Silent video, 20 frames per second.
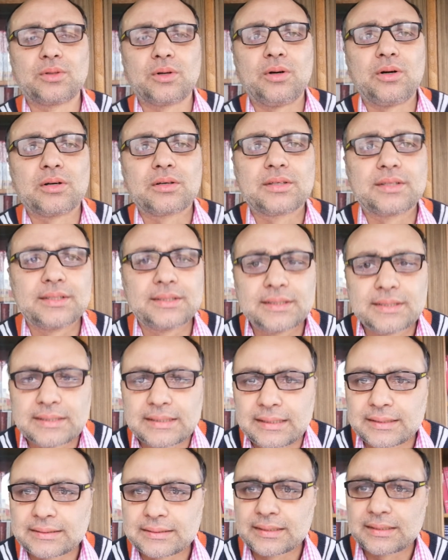talk in this
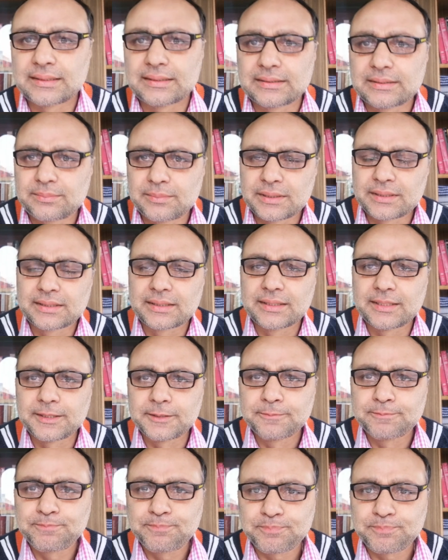lecture is basically